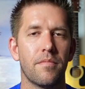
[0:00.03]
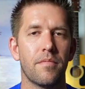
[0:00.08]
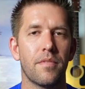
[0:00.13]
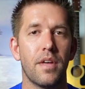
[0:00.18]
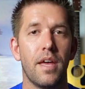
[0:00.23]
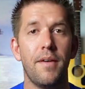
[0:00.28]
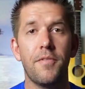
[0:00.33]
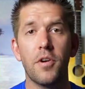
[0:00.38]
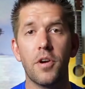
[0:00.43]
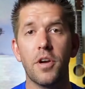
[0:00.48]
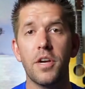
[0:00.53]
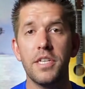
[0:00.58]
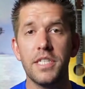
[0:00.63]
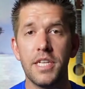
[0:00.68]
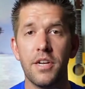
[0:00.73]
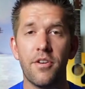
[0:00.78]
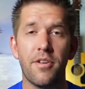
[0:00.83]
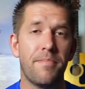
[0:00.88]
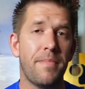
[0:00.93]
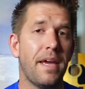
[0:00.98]
If you're
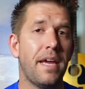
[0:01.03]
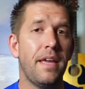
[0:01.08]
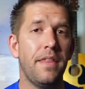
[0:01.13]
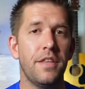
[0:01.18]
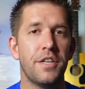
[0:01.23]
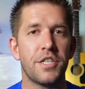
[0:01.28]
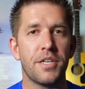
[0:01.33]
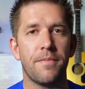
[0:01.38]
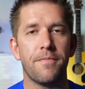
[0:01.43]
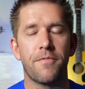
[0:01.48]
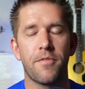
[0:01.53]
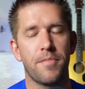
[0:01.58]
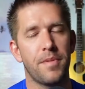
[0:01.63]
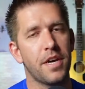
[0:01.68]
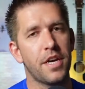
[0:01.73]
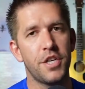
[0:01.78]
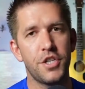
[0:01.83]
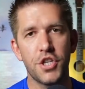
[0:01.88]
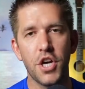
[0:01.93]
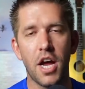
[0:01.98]
considering making the jump from a
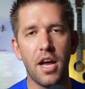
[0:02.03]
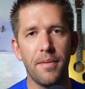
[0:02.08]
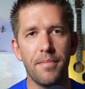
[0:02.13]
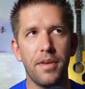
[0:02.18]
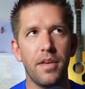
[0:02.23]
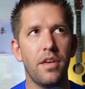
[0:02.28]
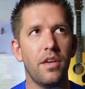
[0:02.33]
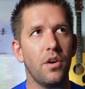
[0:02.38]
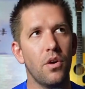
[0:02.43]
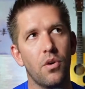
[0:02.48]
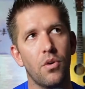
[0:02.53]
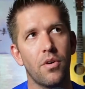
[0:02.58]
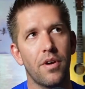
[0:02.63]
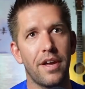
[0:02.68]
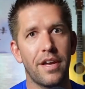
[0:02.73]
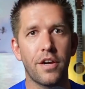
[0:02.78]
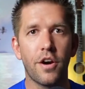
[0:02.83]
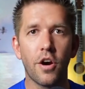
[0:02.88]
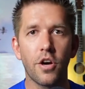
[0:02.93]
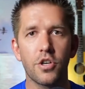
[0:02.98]
Kajabi or
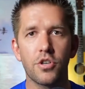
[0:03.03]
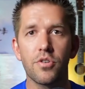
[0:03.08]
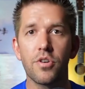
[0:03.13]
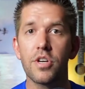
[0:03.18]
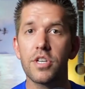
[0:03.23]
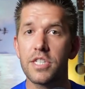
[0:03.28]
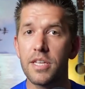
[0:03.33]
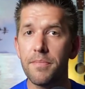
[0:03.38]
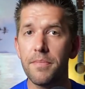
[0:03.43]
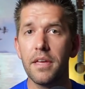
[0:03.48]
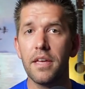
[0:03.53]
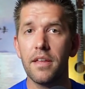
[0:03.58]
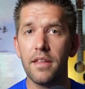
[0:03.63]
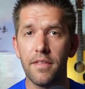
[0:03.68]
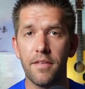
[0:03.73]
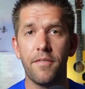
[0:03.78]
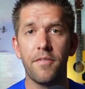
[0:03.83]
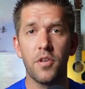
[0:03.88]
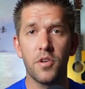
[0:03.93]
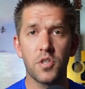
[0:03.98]
a Kartra or something
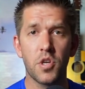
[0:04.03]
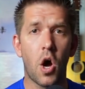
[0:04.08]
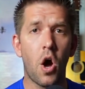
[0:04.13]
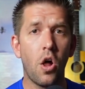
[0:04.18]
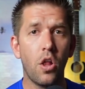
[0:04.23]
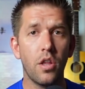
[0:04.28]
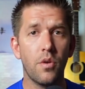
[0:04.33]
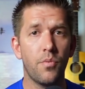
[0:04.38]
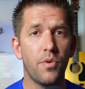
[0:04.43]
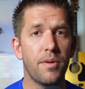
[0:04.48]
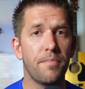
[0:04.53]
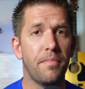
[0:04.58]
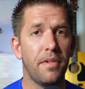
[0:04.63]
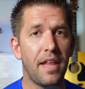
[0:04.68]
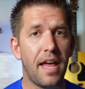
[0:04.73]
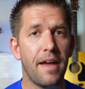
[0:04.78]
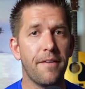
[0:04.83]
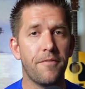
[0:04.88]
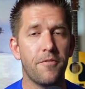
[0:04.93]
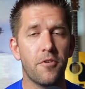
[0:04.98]
of those all-in-one
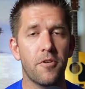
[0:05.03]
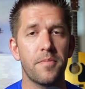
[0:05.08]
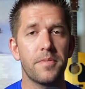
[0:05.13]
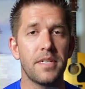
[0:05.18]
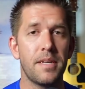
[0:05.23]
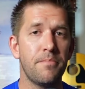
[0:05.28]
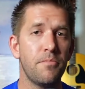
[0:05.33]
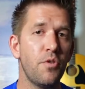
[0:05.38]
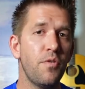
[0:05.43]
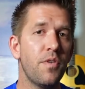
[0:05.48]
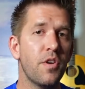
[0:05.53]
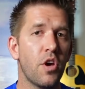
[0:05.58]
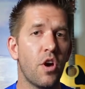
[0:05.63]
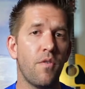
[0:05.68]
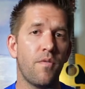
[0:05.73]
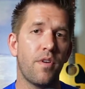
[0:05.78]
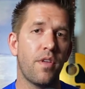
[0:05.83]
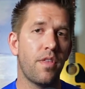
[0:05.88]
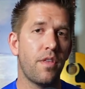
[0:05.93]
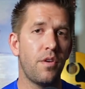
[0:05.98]
platforms and moving
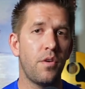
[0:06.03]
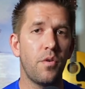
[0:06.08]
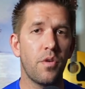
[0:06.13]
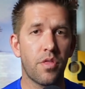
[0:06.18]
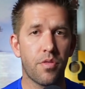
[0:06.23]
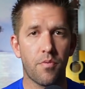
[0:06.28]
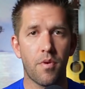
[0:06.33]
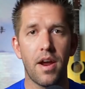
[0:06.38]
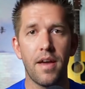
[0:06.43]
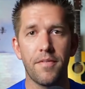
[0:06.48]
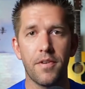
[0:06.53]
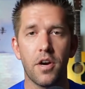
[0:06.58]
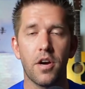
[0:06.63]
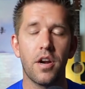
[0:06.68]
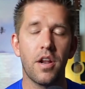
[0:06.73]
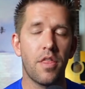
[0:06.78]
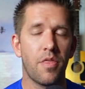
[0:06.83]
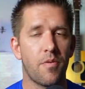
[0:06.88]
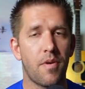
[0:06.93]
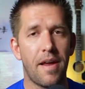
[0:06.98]
over to the new Thrivecart
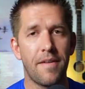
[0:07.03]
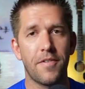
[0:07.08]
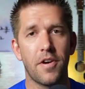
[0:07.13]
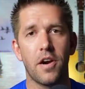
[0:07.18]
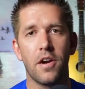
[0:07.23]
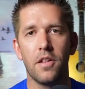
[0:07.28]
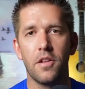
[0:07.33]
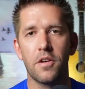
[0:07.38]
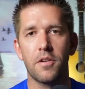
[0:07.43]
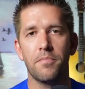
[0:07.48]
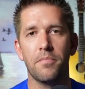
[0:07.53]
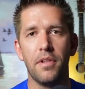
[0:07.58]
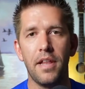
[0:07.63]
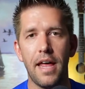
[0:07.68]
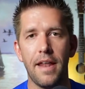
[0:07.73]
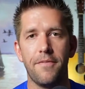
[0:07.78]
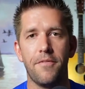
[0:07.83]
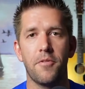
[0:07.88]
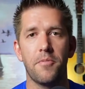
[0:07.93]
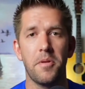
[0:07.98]
and Thrivecart Learn
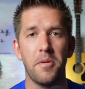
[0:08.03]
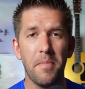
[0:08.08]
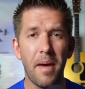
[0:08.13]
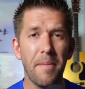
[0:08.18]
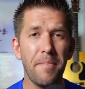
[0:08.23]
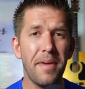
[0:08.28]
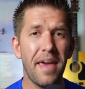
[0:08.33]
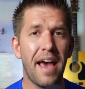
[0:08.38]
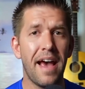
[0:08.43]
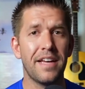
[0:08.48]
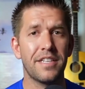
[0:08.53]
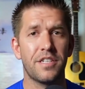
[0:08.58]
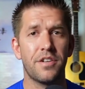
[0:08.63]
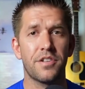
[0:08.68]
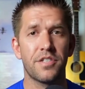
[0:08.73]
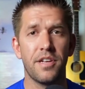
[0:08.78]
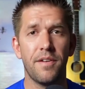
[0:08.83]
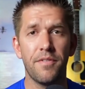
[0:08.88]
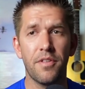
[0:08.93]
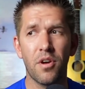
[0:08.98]
platform, you might be asking
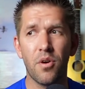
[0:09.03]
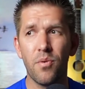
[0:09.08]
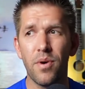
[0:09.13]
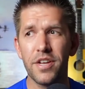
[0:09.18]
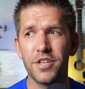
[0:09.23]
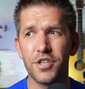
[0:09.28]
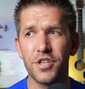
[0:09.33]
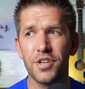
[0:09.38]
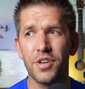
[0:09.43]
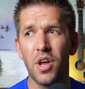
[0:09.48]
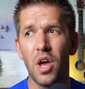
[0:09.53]
yourself the question,